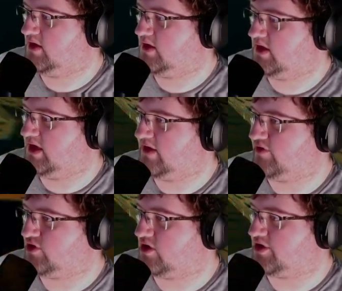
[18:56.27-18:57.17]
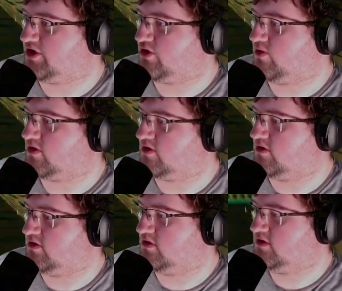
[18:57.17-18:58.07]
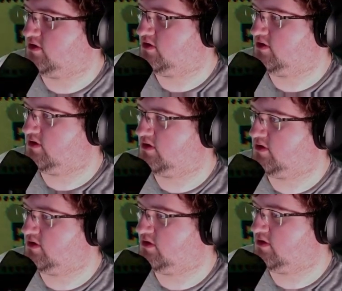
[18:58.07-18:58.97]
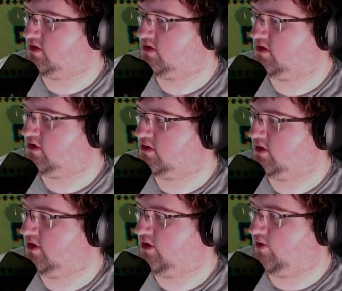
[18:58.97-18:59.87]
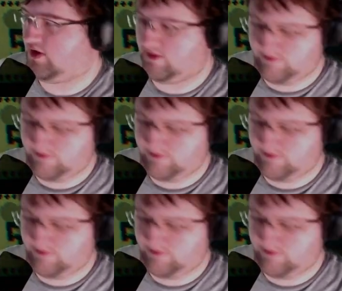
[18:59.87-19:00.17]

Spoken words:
Now if we draw a squirrel, we can